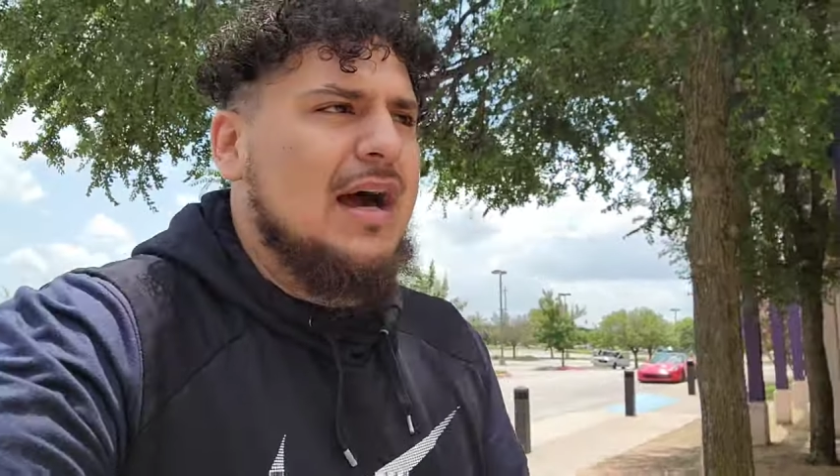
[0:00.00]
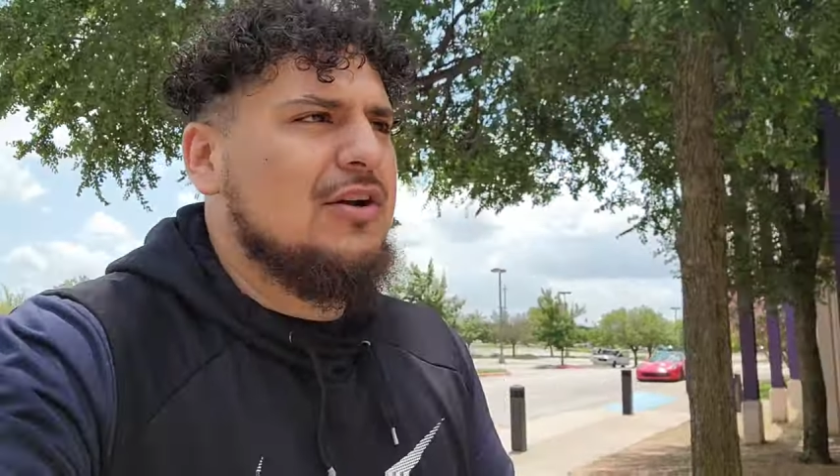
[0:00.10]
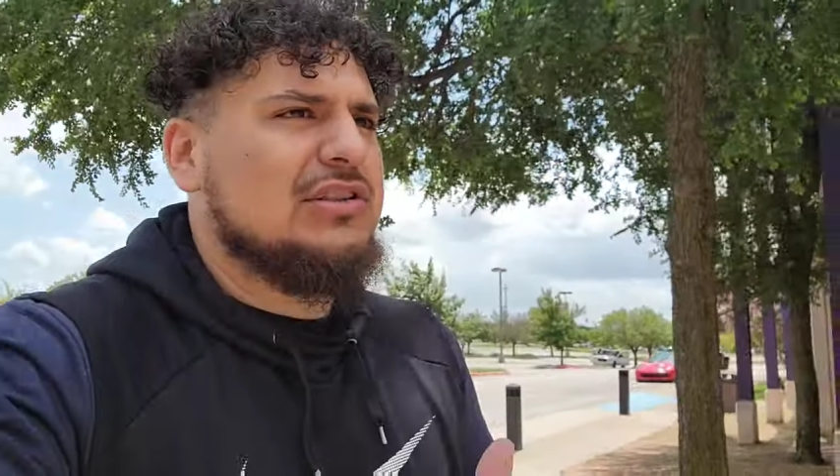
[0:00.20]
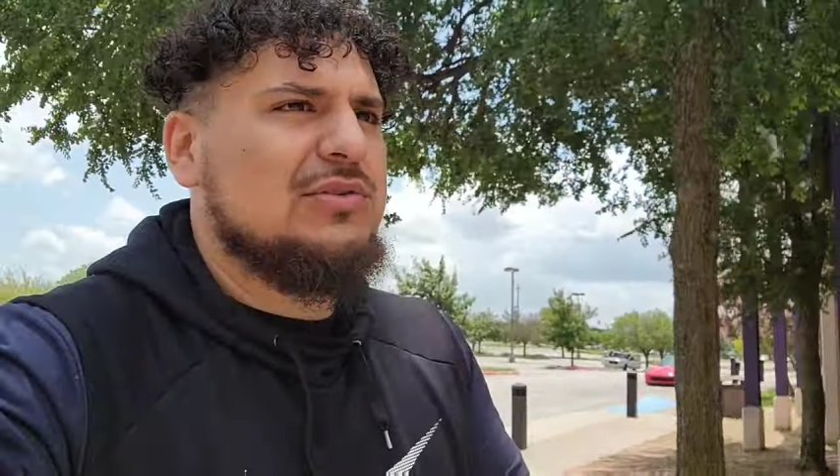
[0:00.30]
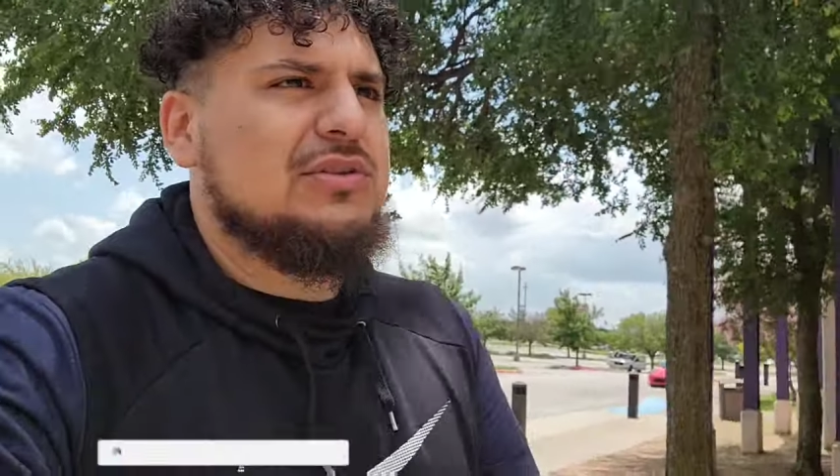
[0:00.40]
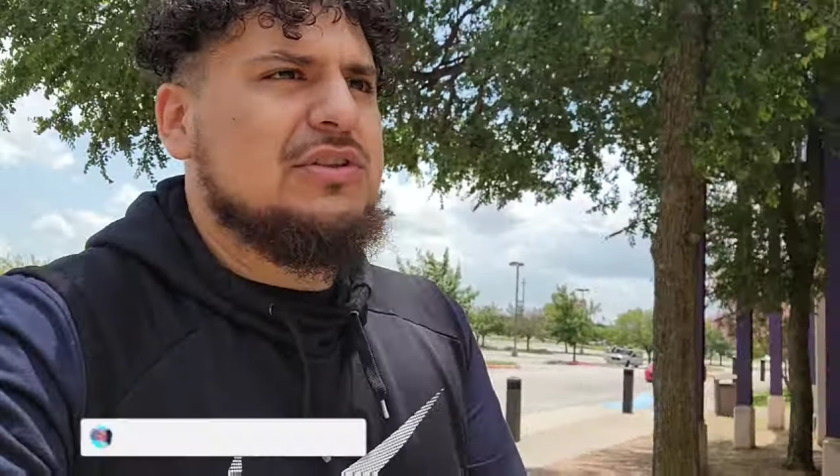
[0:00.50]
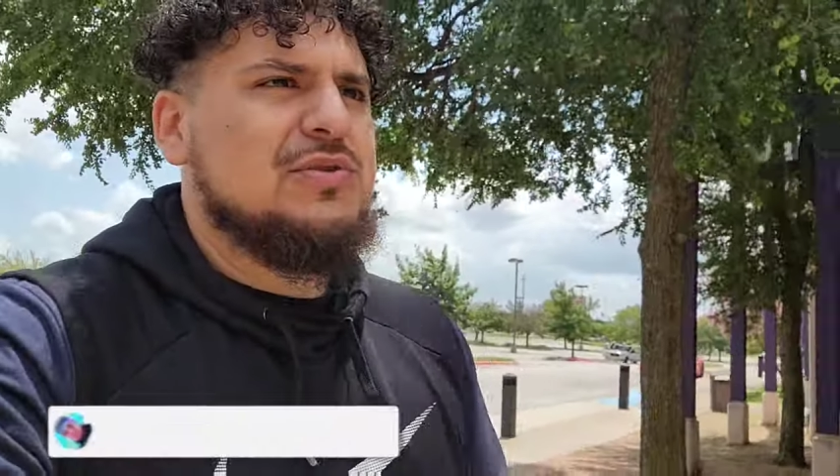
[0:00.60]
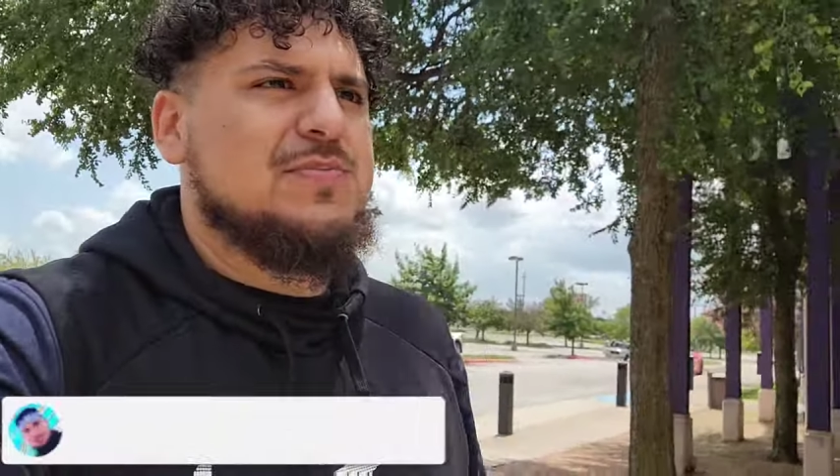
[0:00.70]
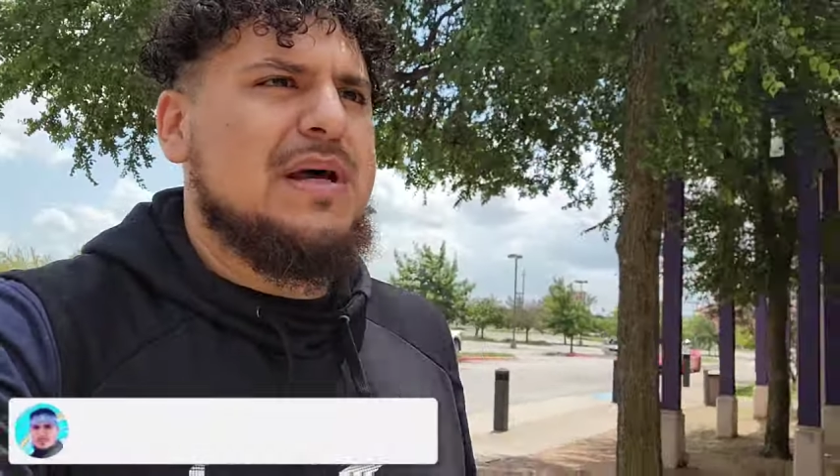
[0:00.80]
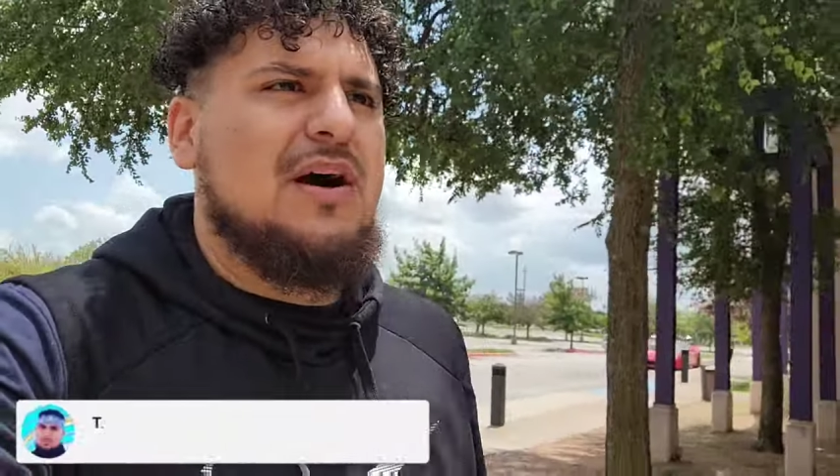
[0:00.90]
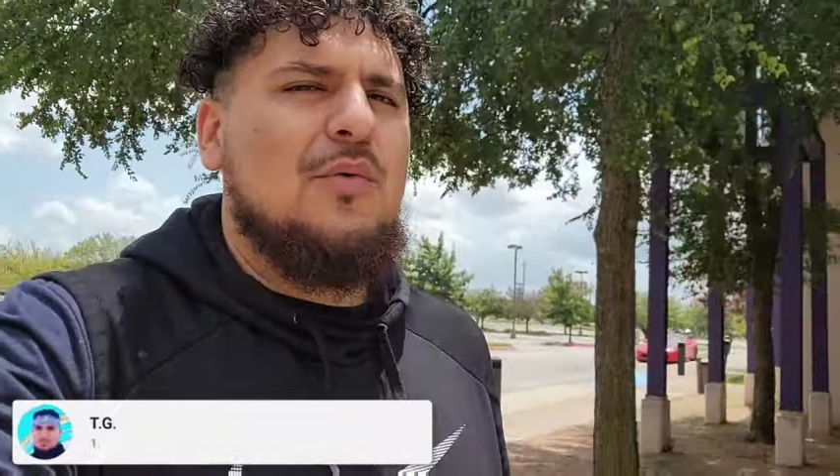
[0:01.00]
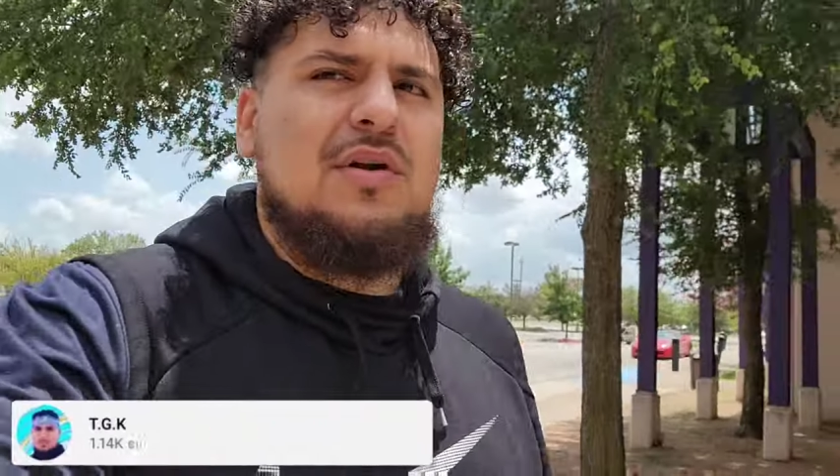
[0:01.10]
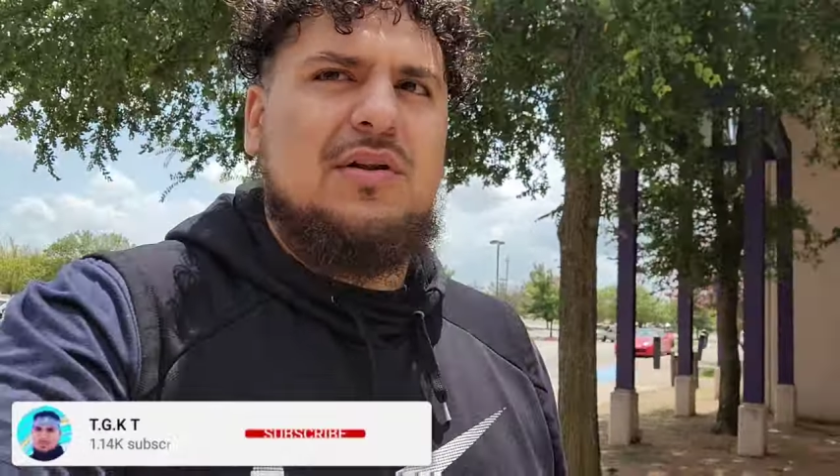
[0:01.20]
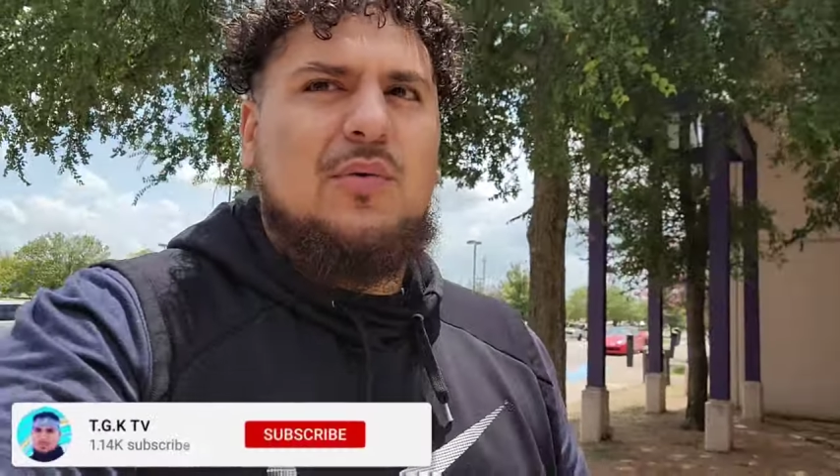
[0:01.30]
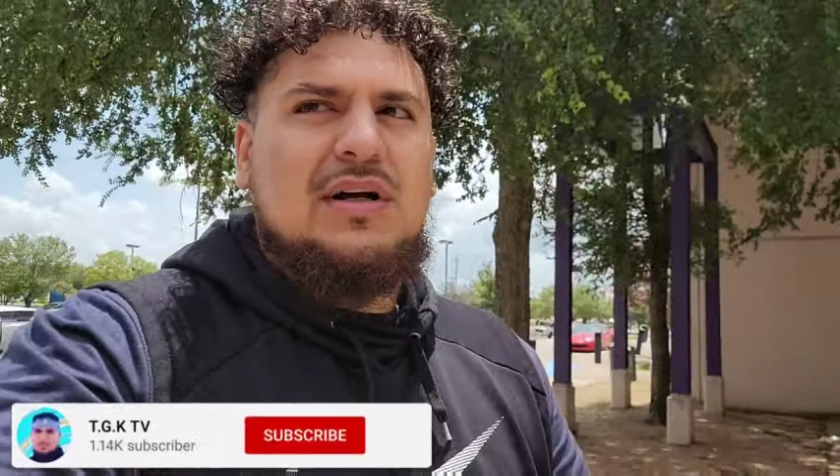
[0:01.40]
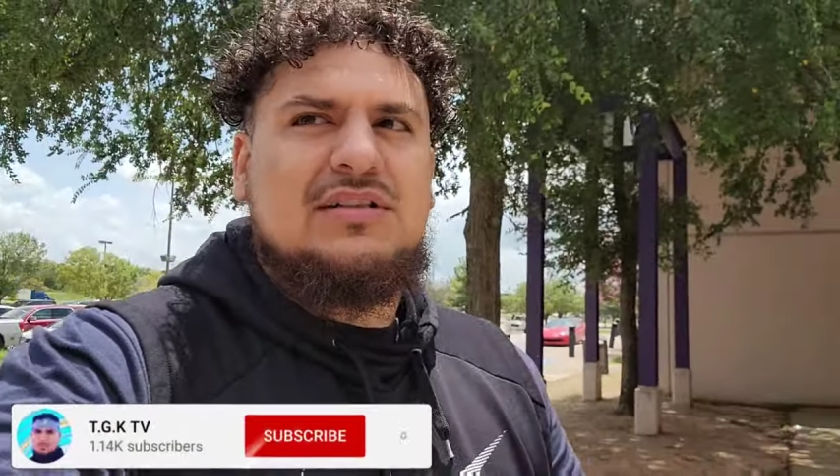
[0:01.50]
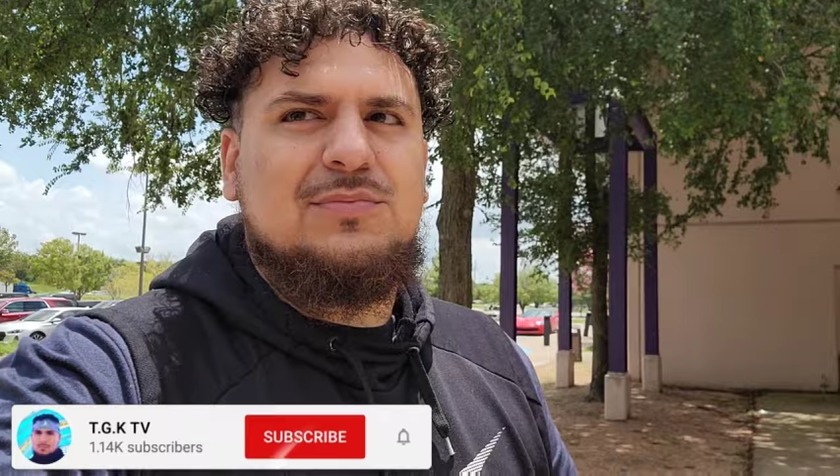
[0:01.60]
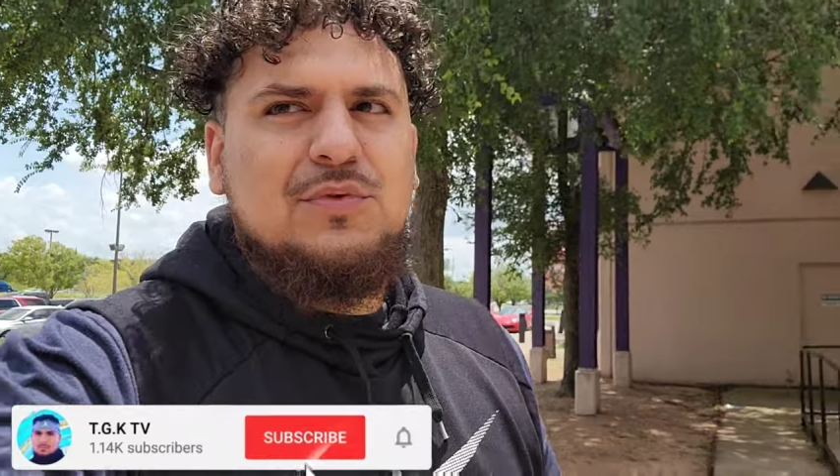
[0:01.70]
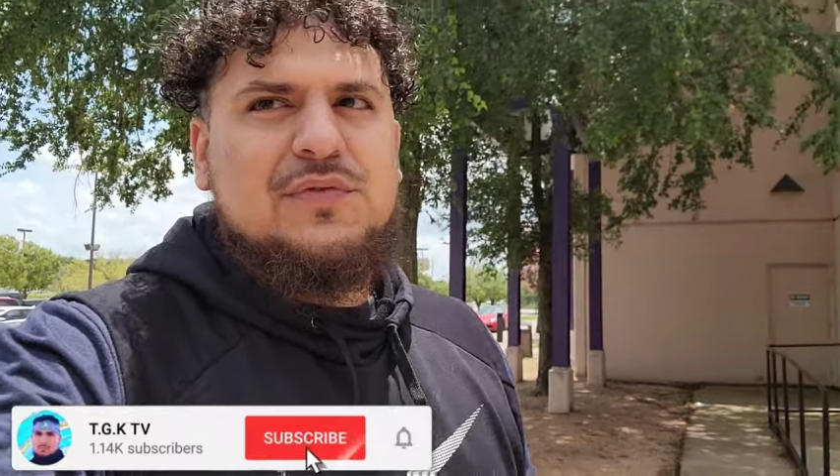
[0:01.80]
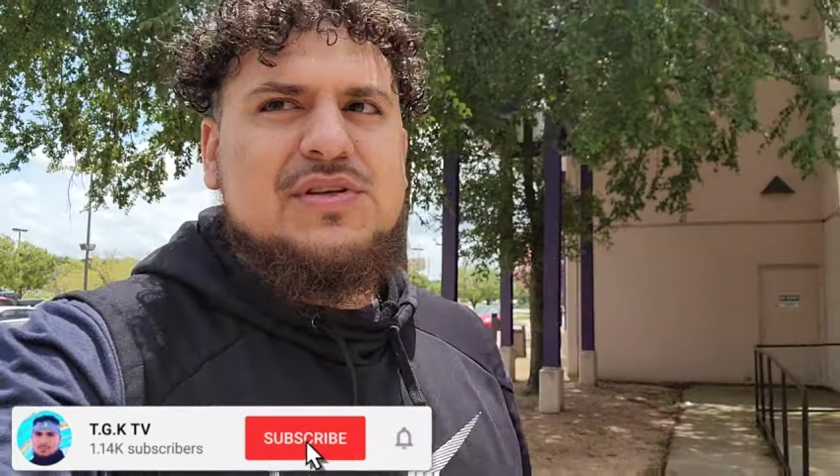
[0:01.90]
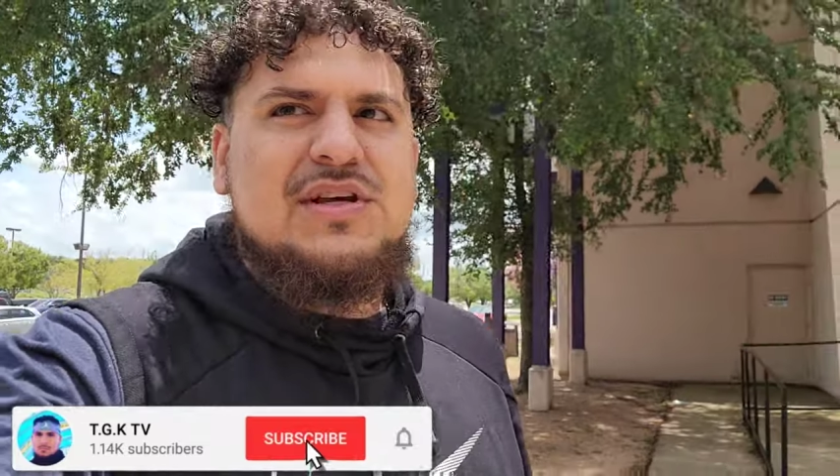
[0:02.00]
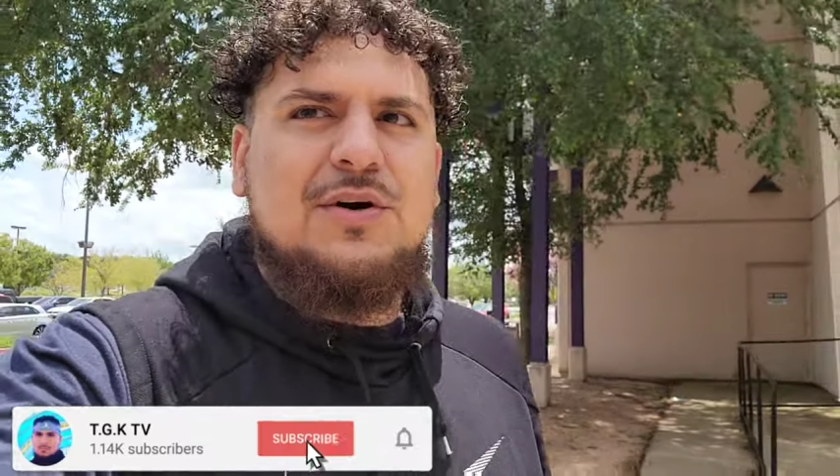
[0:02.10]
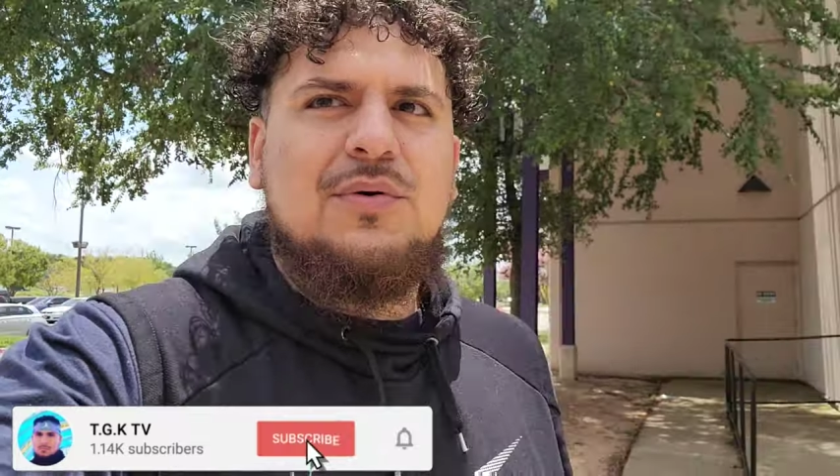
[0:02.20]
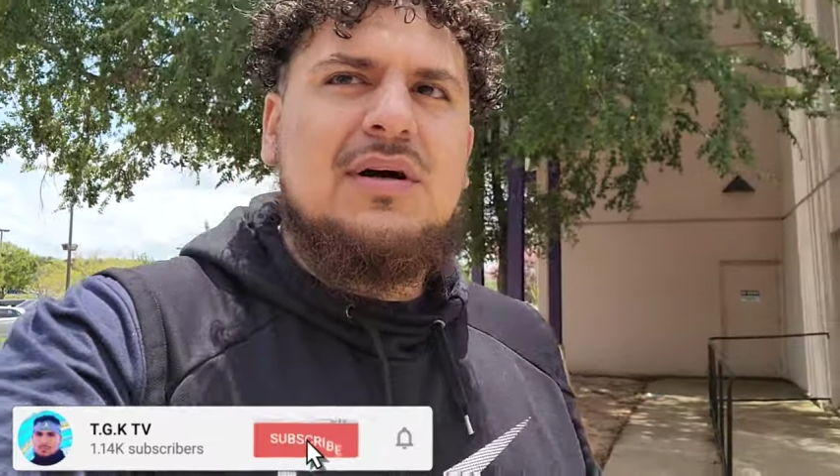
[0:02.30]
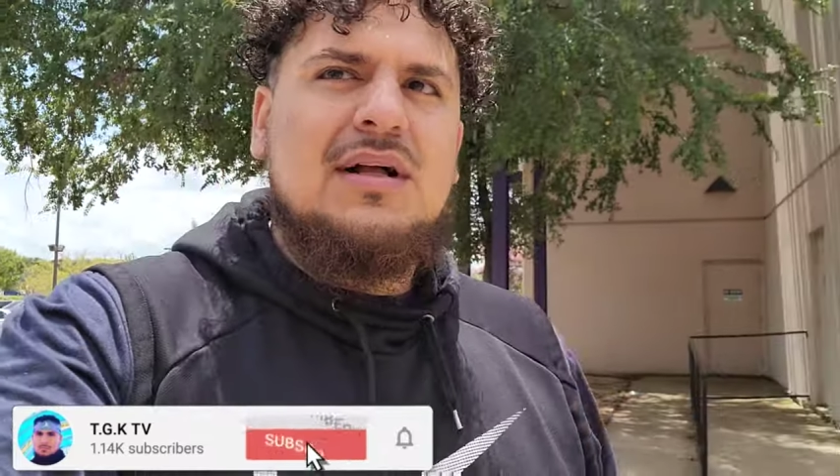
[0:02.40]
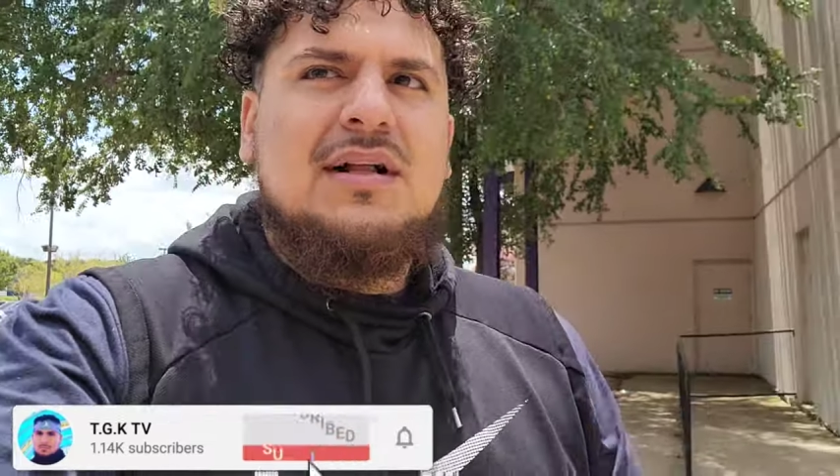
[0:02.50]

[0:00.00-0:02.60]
I know she was big on wanting to watch this movie, so